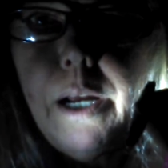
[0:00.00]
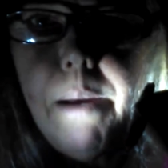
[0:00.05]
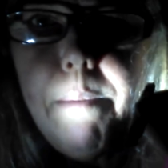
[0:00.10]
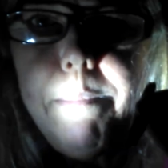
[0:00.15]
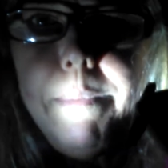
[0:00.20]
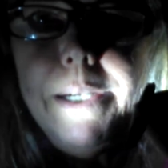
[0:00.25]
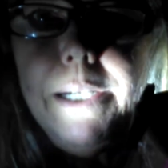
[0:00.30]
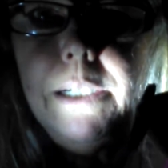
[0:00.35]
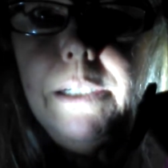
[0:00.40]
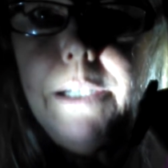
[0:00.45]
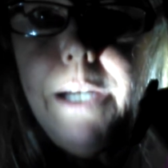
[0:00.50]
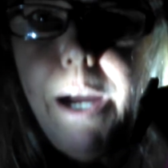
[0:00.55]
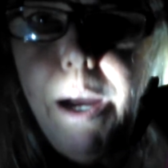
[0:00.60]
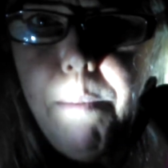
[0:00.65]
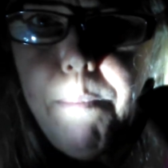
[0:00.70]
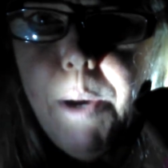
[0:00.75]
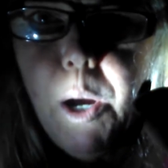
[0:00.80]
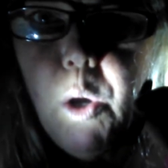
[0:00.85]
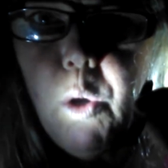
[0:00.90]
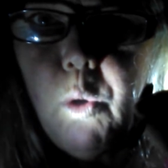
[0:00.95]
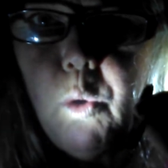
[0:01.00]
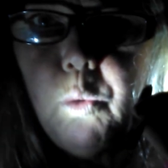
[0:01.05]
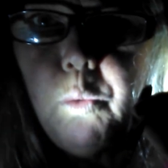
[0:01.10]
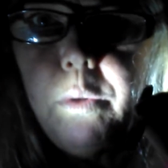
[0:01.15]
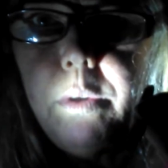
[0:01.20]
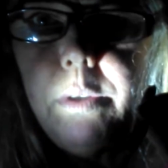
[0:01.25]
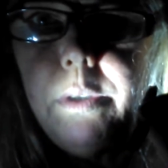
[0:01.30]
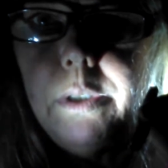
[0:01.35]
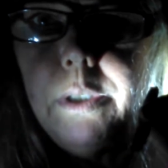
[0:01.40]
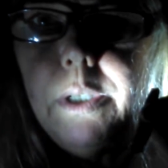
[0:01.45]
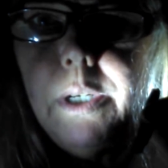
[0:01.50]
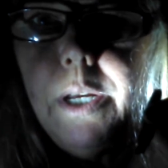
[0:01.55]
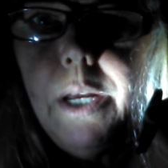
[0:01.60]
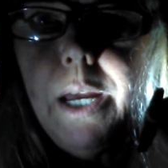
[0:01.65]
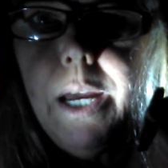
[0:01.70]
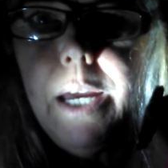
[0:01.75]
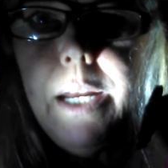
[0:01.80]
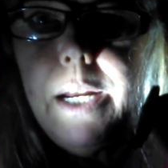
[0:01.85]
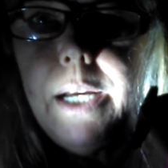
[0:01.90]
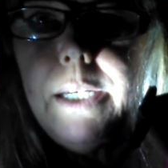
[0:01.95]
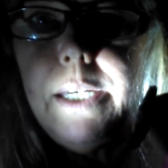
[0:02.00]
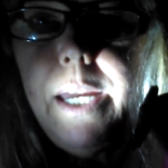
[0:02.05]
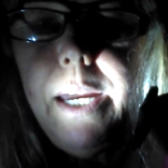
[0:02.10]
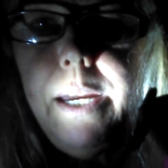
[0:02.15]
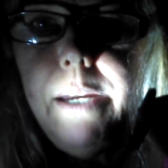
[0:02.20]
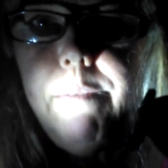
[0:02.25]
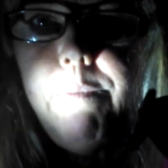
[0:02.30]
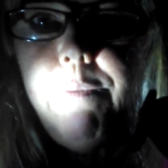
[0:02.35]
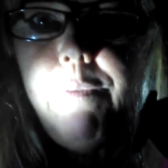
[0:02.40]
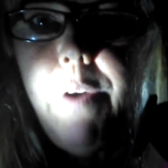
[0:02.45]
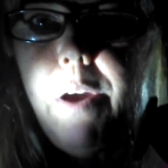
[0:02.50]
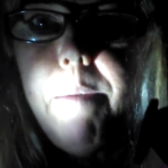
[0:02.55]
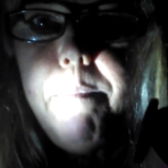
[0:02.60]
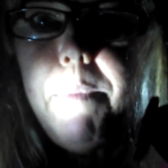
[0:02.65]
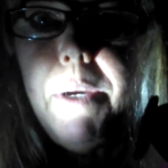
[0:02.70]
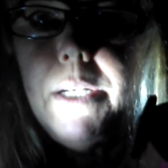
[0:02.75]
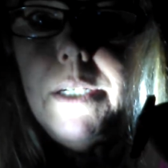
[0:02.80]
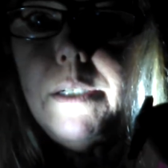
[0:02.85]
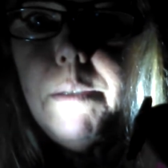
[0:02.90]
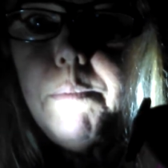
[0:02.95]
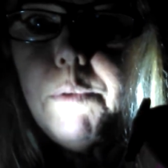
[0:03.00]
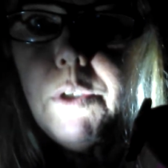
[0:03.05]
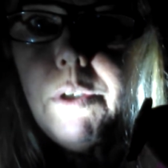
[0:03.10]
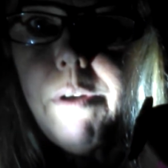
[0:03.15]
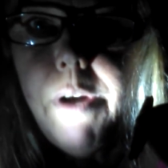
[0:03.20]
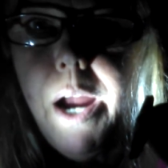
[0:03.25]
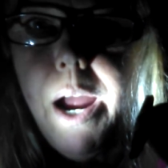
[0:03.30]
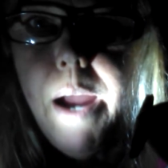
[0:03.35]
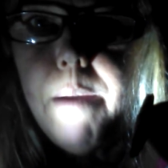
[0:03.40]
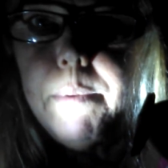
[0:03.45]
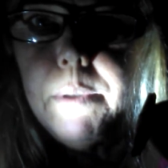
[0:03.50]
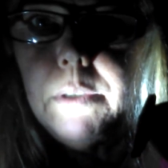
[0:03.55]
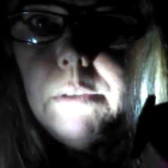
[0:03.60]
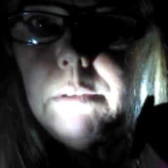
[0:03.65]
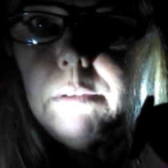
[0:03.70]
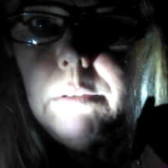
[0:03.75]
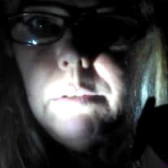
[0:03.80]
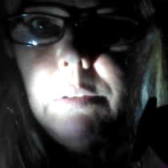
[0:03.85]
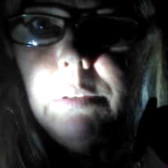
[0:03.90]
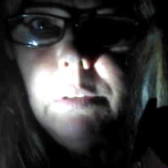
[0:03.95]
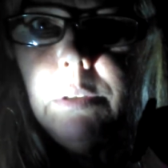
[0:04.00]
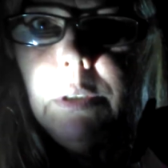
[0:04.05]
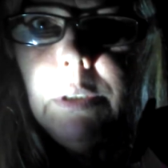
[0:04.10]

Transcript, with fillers: I mean, come on and I can't find my subscribers.